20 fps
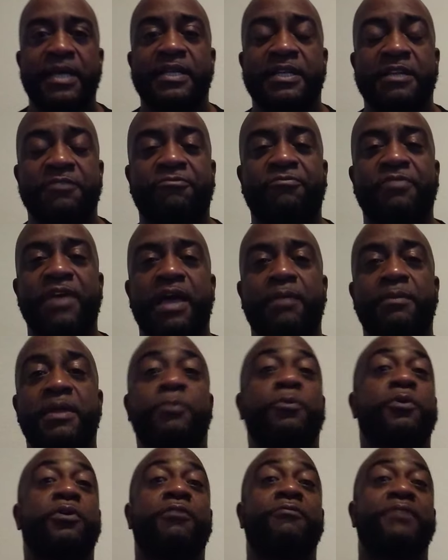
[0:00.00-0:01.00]
This family
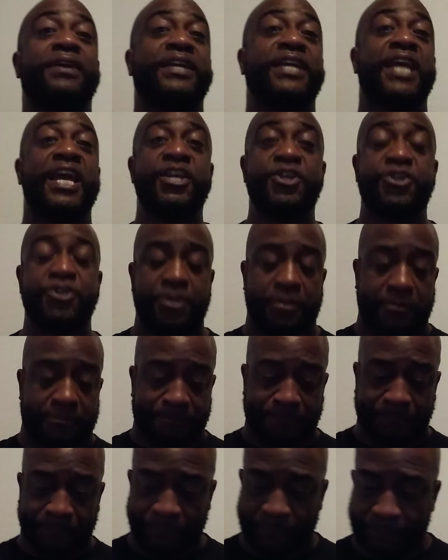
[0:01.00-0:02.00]
went on vacation.
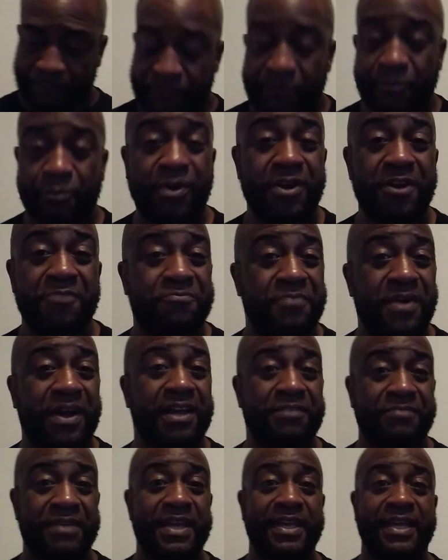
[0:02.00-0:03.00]
Went on
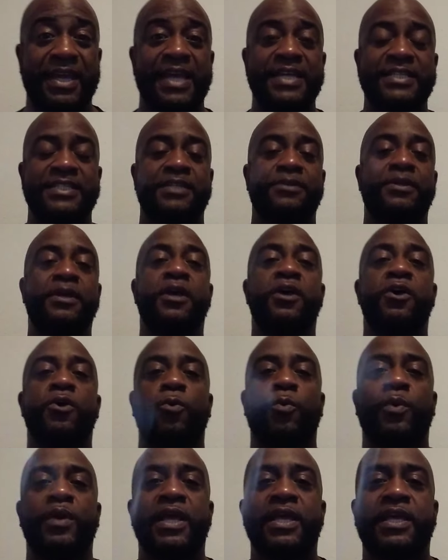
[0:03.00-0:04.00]
fucking vacation.
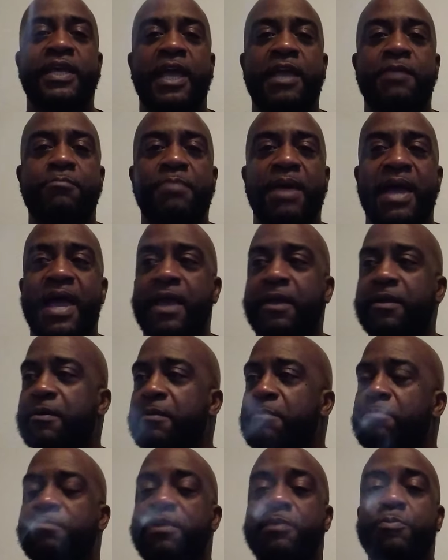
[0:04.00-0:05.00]
When they came back,
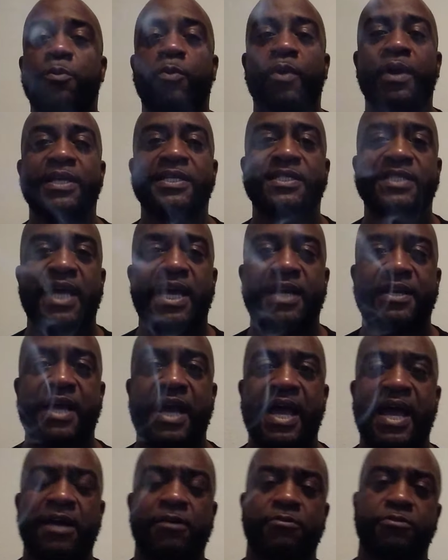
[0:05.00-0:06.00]
people were inside
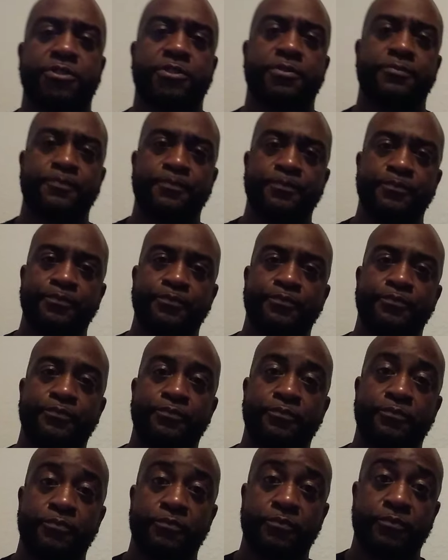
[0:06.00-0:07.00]
their house.
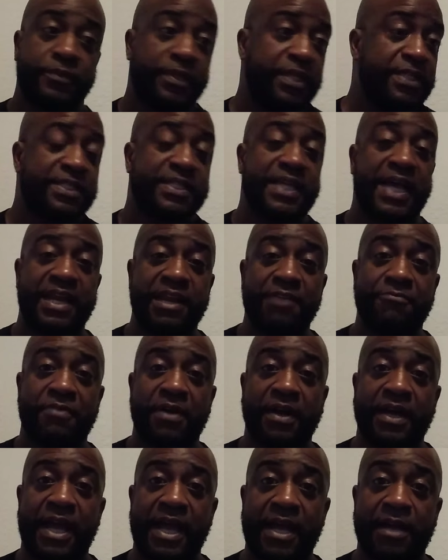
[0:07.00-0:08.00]
Inside their
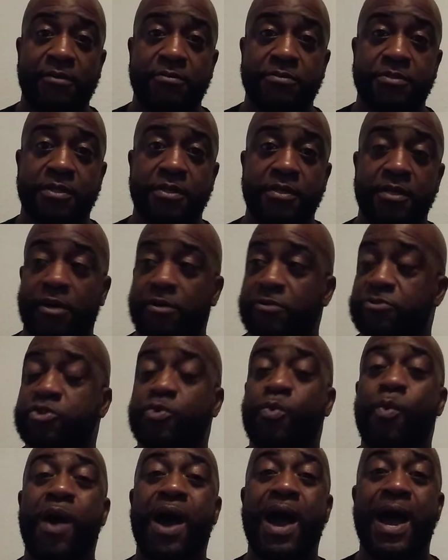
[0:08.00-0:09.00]
fucking house. No
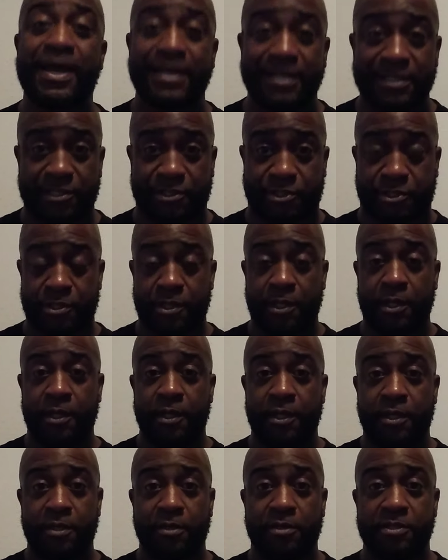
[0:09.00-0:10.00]
squatters.
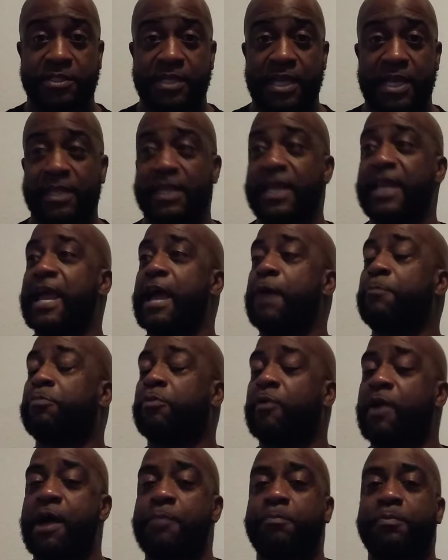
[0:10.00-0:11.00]
You know what I'm saying? They have
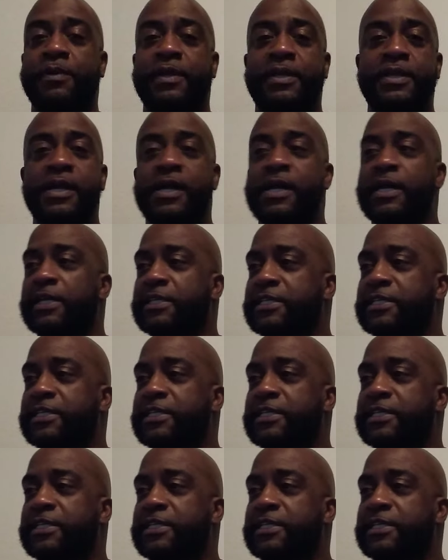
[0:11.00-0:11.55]
property.